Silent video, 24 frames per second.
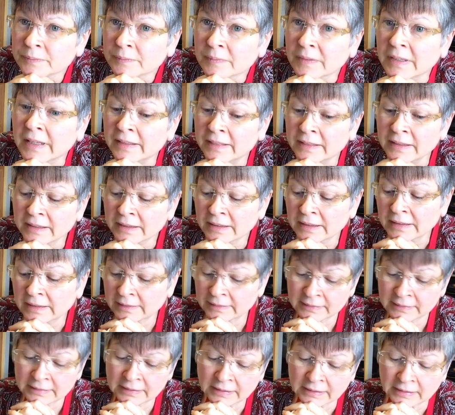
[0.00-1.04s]
I think
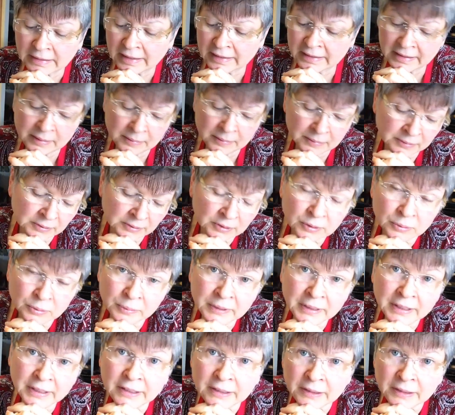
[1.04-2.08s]
that's it. I got, we
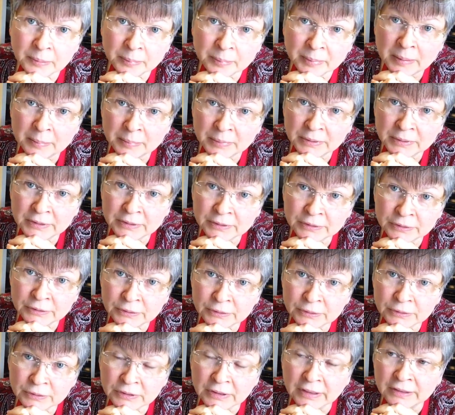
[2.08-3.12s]
had our baba
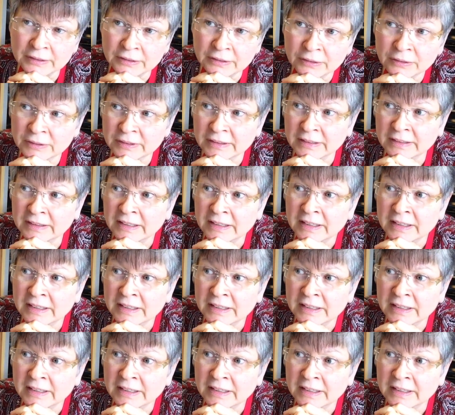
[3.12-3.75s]
ganoush. I don't know,